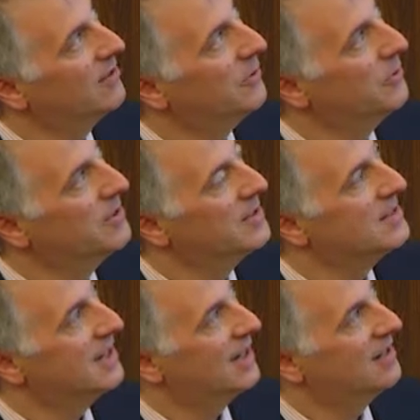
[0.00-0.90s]
through
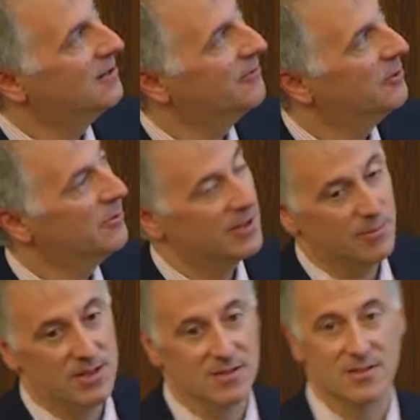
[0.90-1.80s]
this anterior forebrain
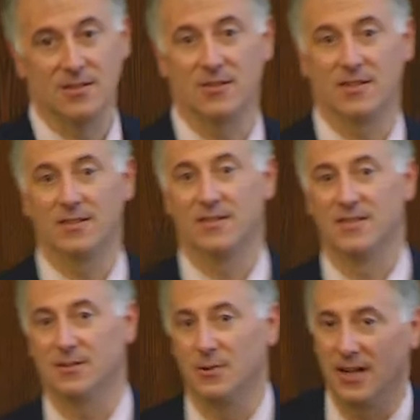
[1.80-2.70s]
mesocircuit.
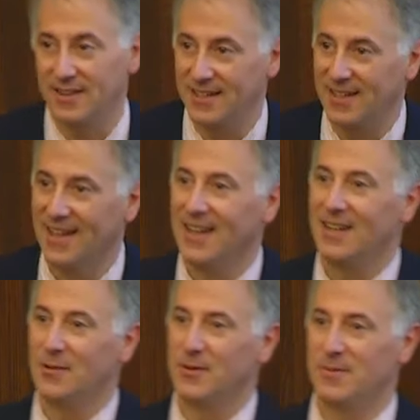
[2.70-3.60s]
So I think
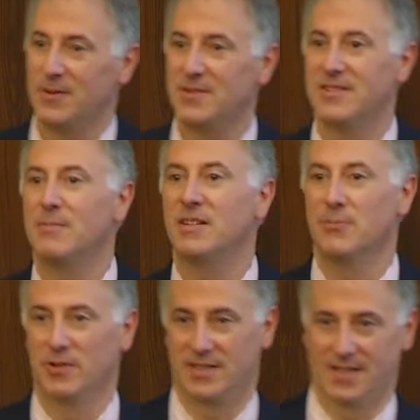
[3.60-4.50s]
you know, there, there, there's much
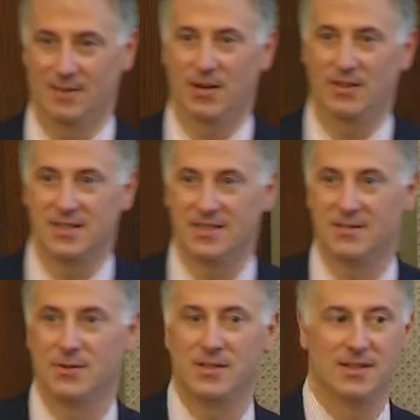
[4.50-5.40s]
more to say about this. This
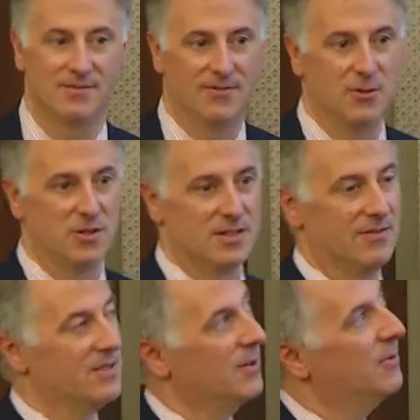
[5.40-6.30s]
wasn't the focus of
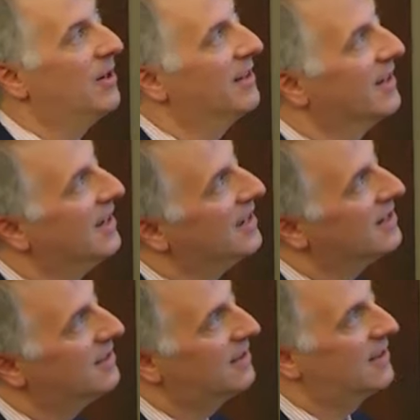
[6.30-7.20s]
this, but I want to
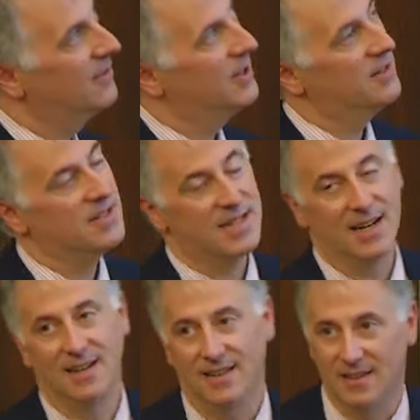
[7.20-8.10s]
give you an
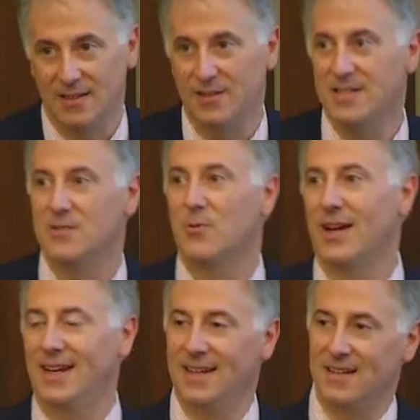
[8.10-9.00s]
understanding that there is a
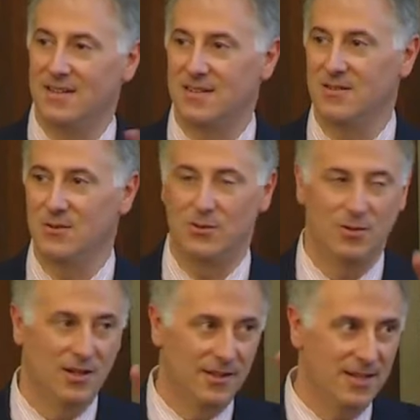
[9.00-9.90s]
way into
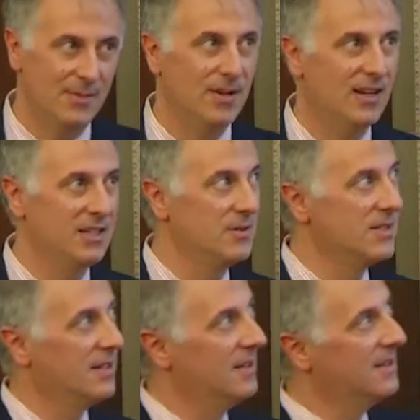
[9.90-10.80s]
thinking about how you would
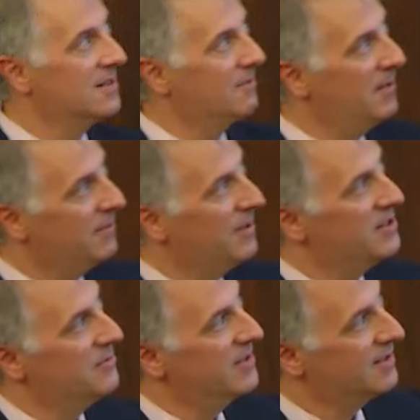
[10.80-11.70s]
study this, make
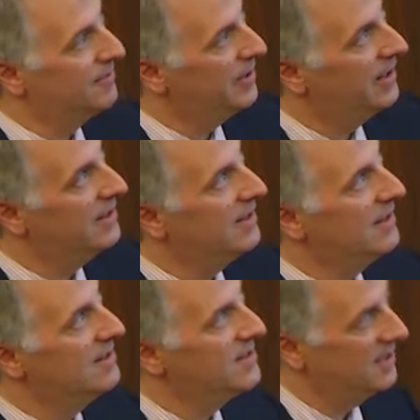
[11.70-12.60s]
measurements in PET and
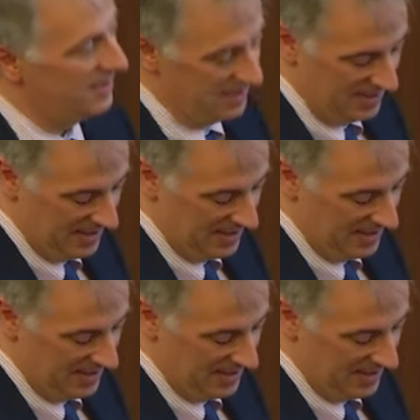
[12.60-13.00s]
EEG,